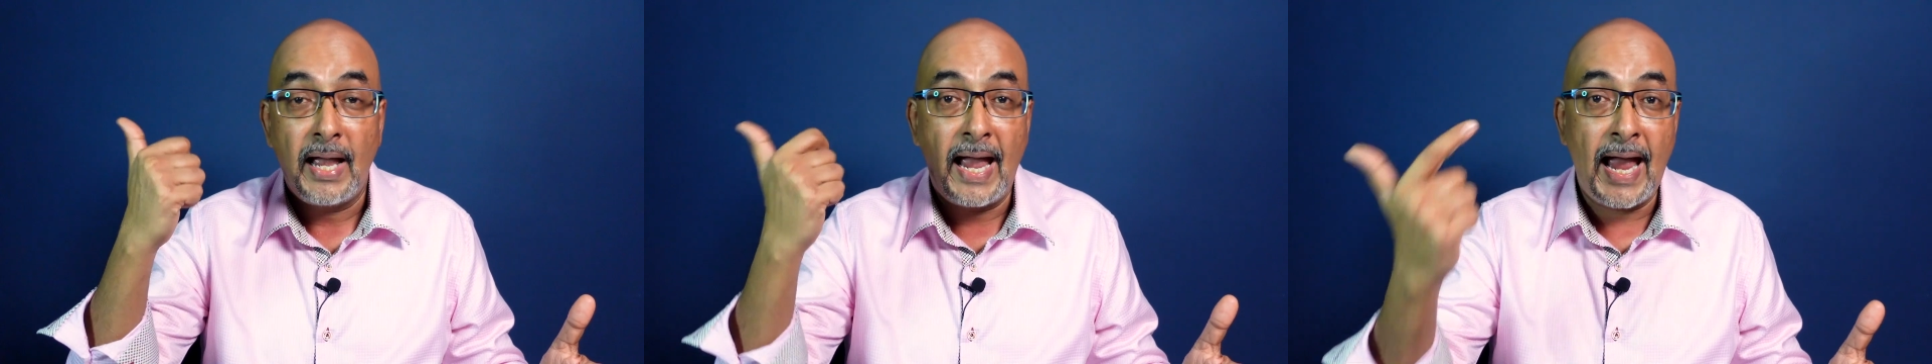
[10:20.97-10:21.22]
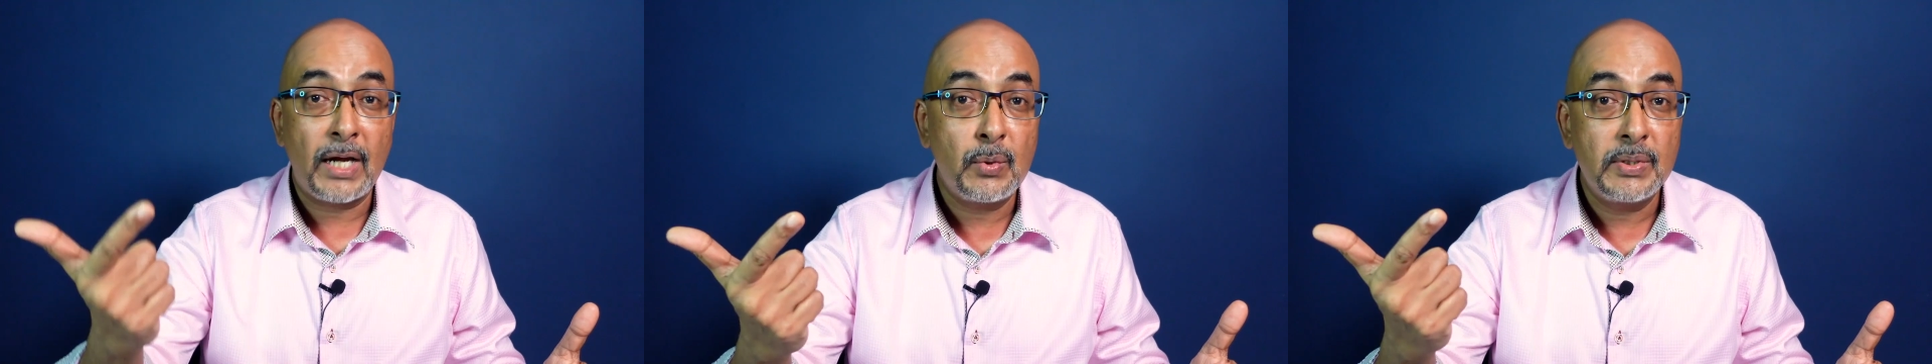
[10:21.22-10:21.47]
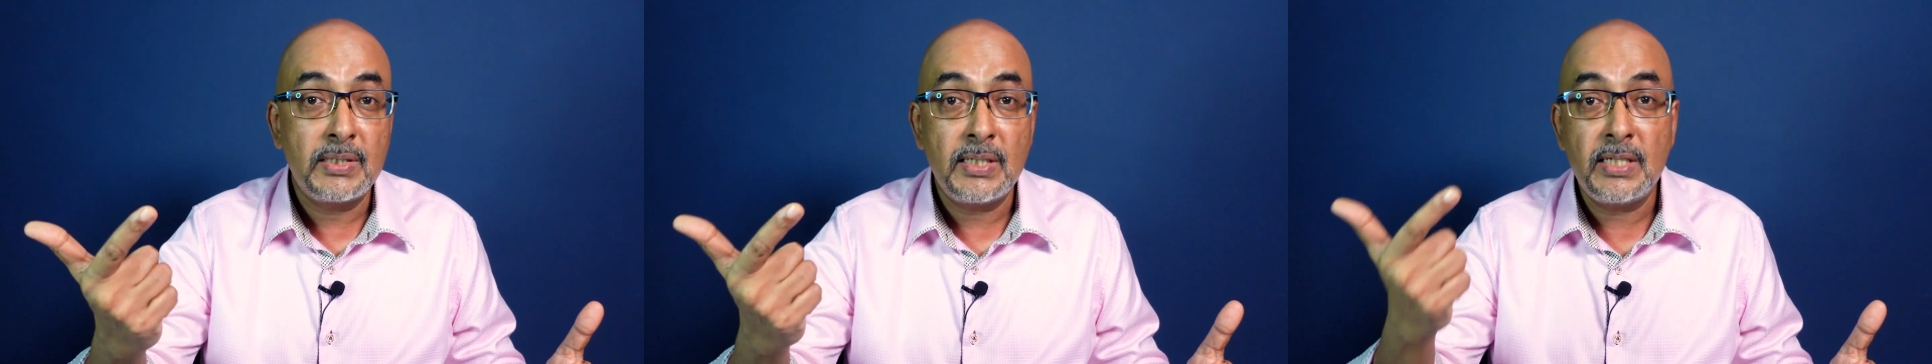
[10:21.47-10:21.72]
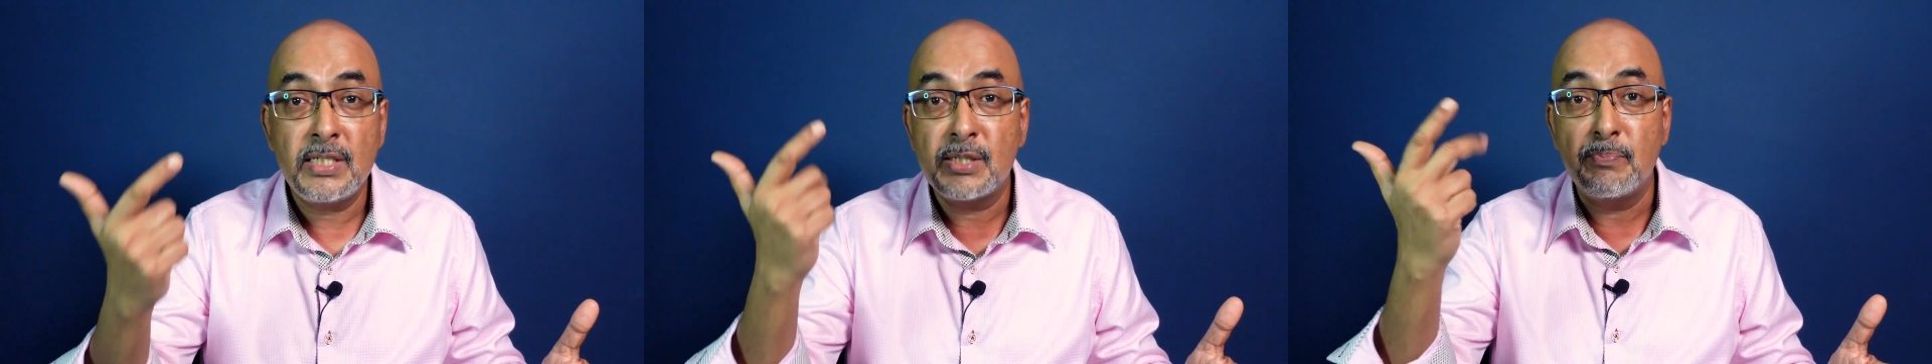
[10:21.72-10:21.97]

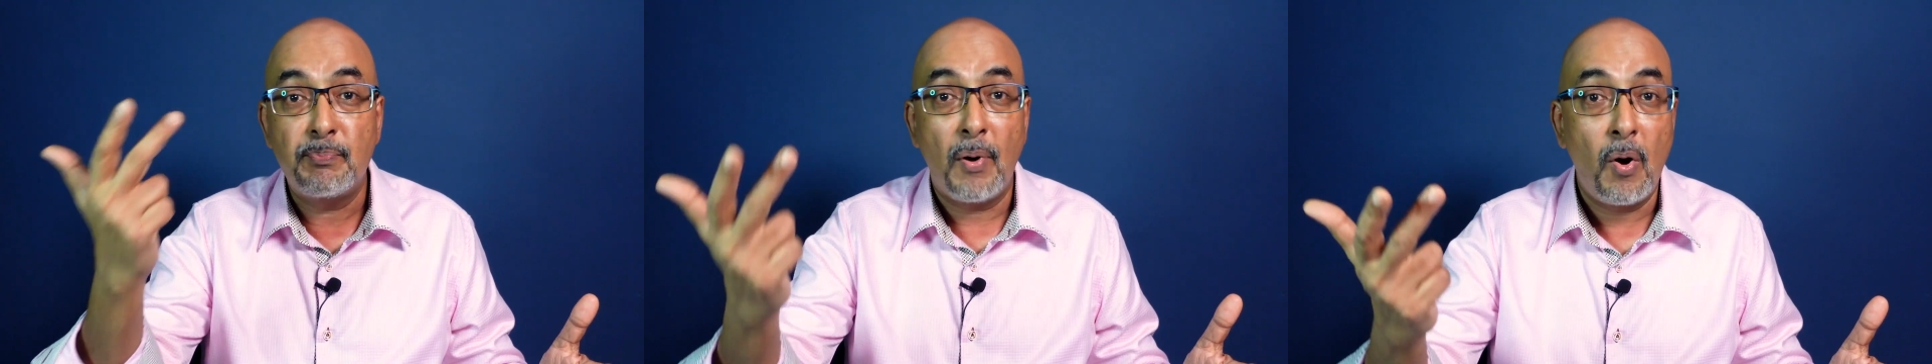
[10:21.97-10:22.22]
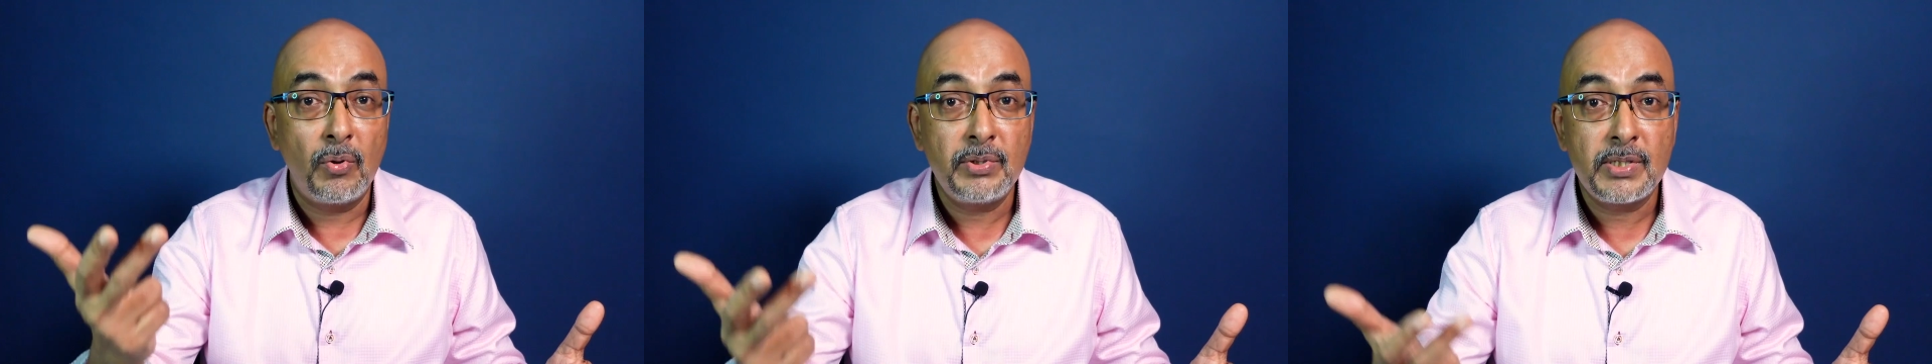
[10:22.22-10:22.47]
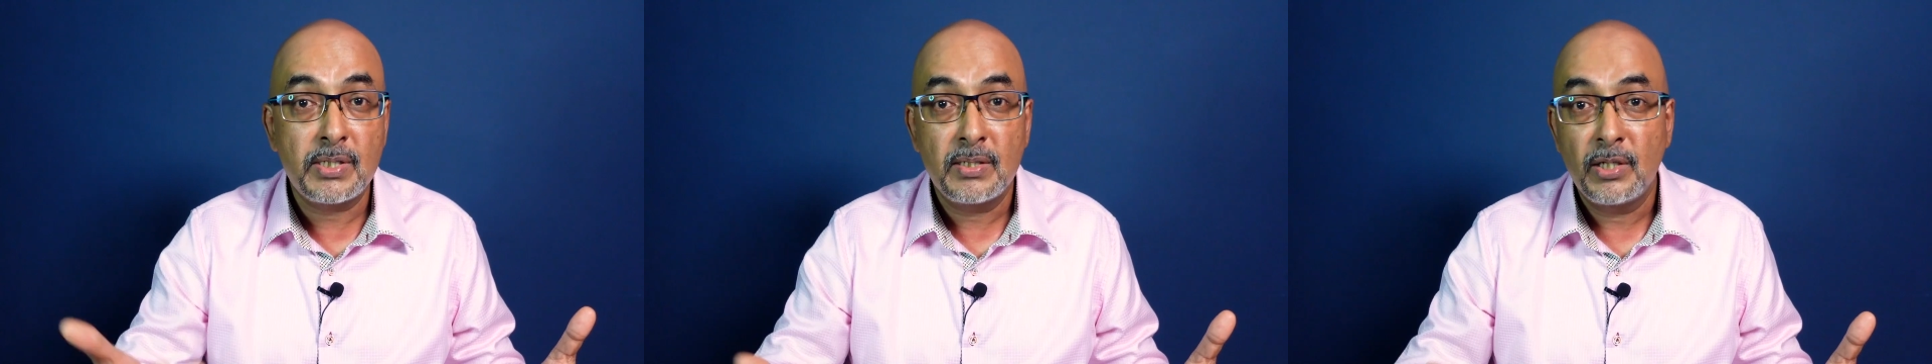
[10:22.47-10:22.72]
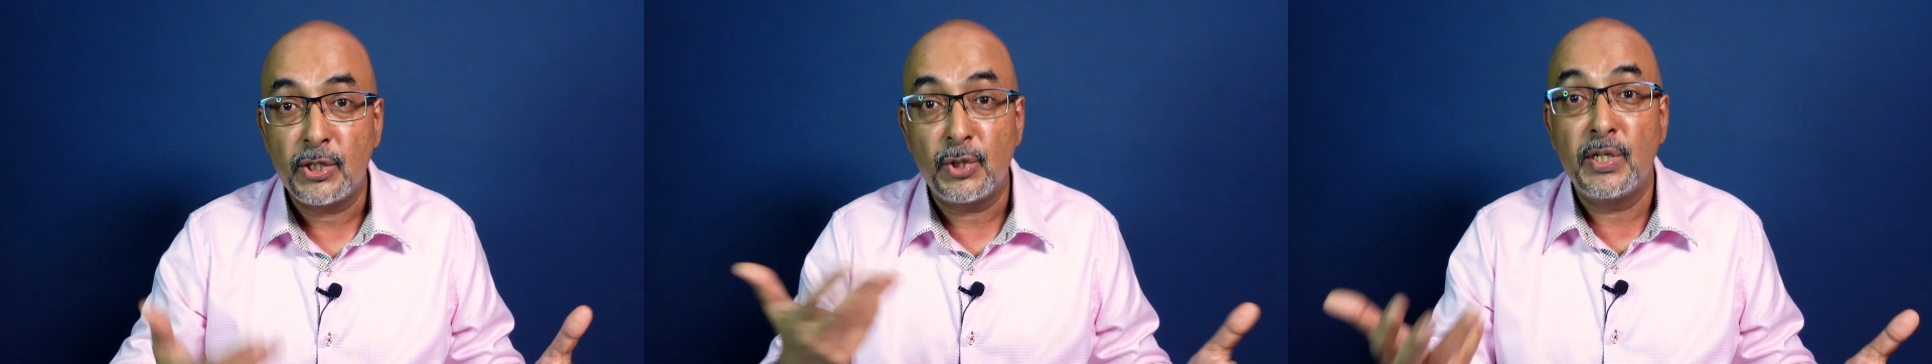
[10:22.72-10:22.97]
equities, bonds,
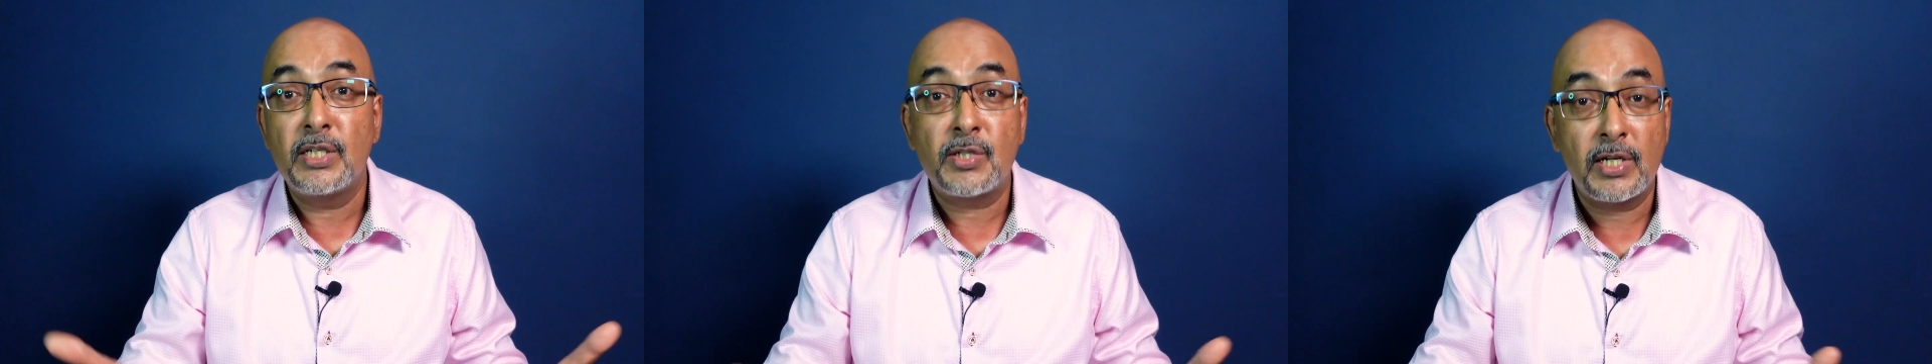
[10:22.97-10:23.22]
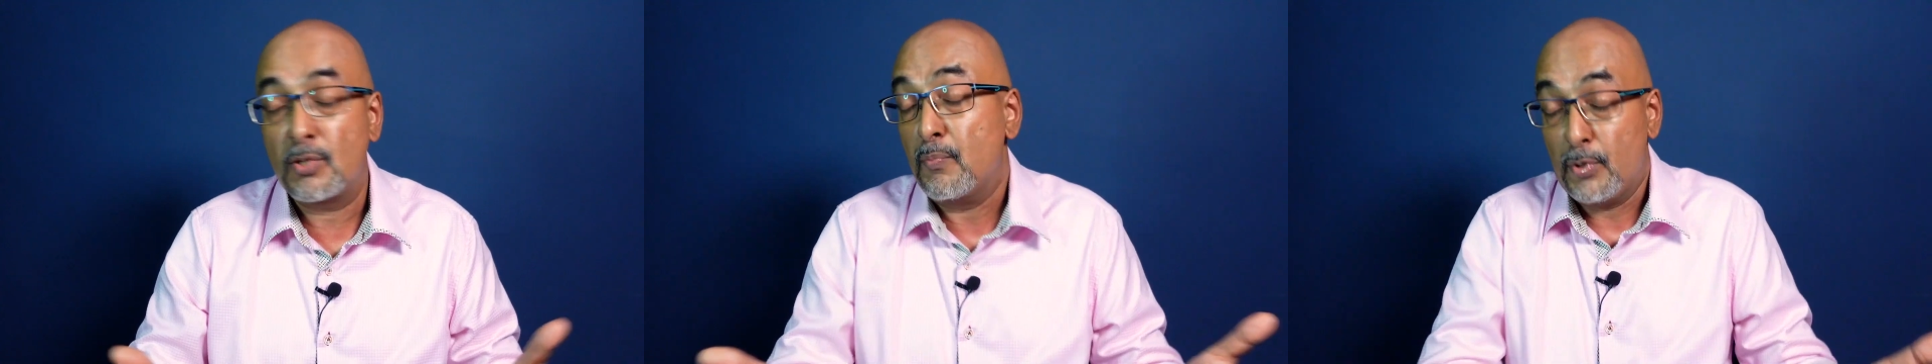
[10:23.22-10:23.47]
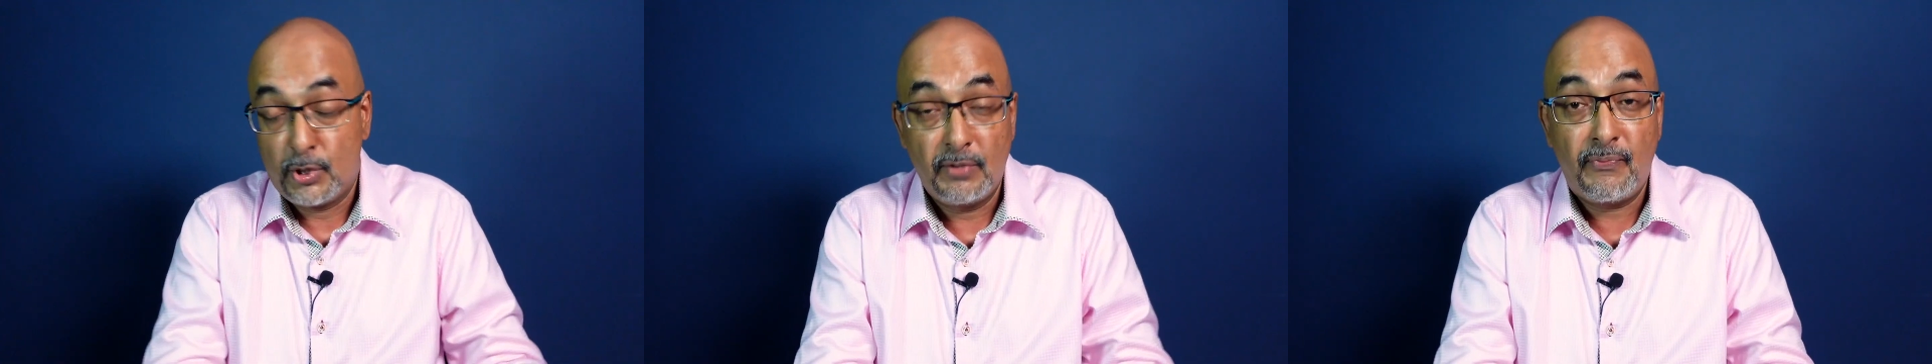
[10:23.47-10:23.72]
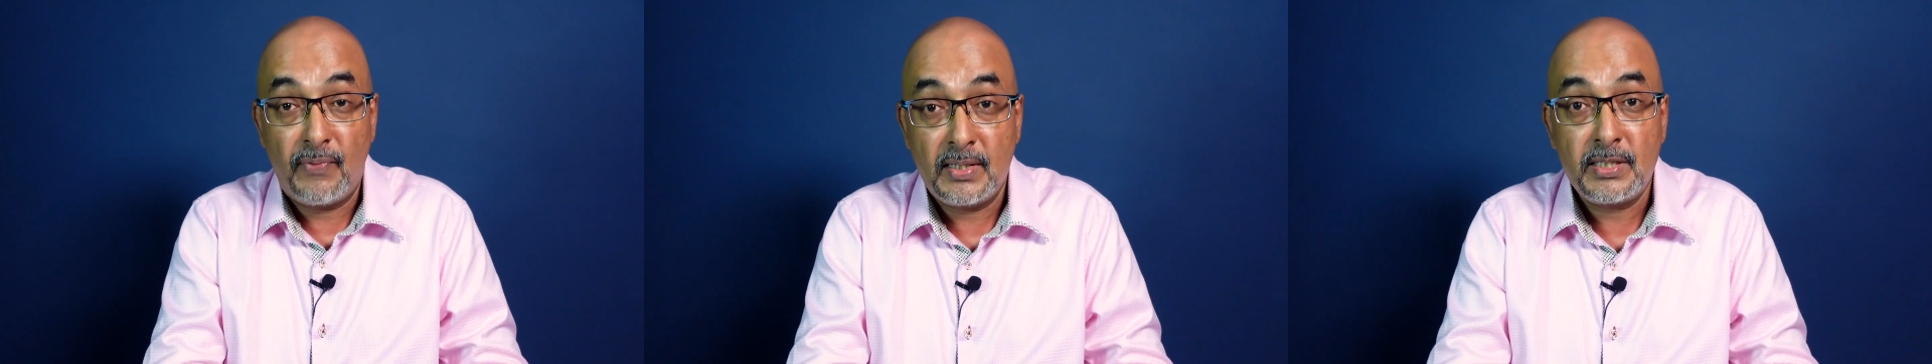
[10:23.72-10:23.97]
unit trusts or mutual
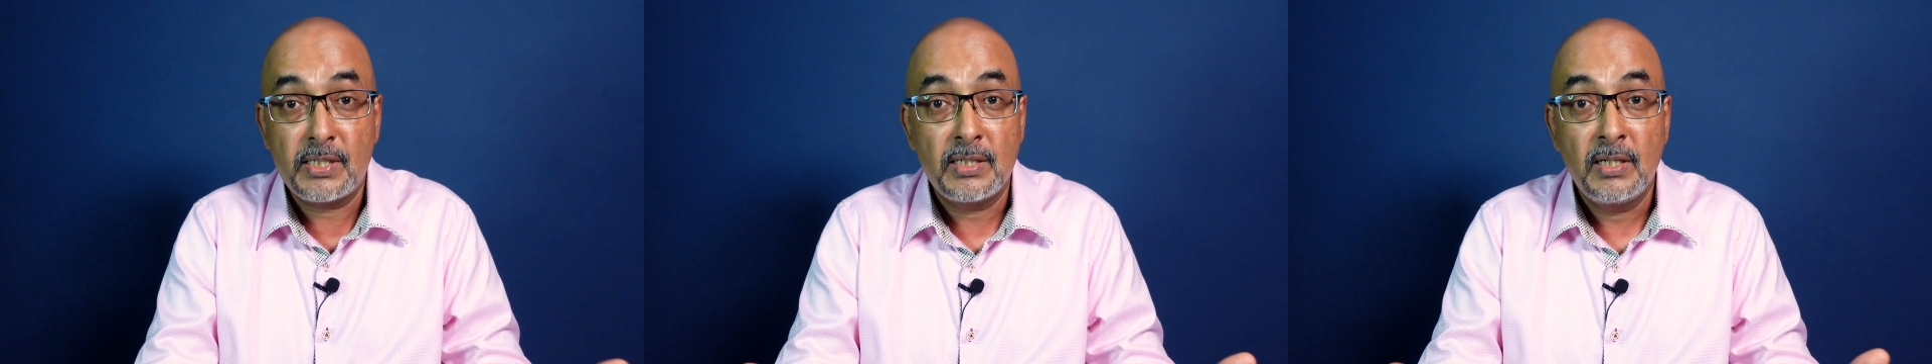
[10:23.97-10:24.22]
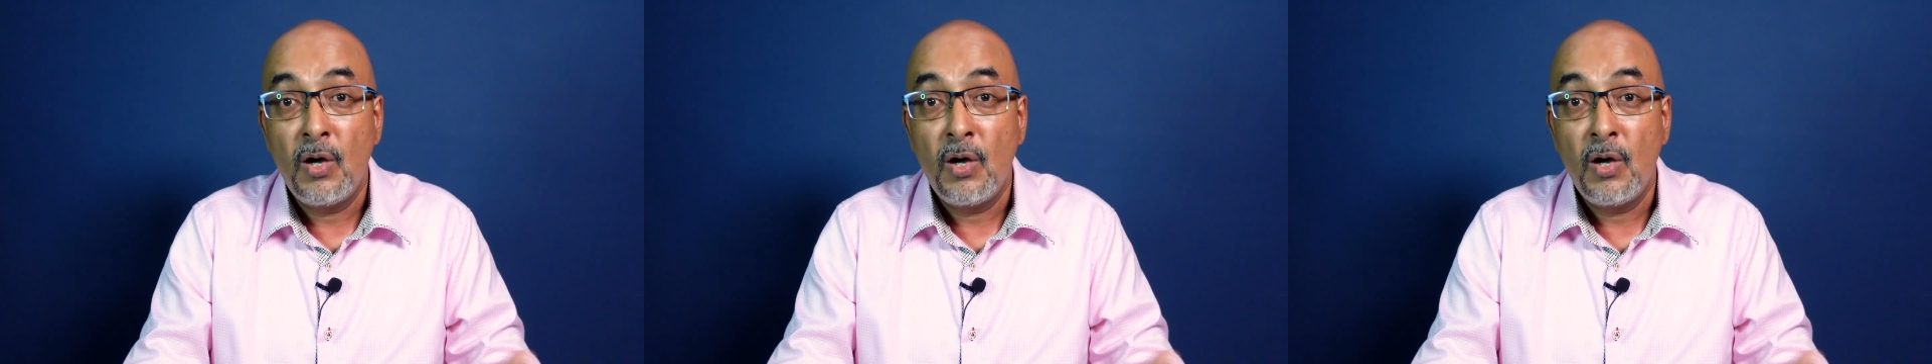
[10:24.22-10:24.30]
funds,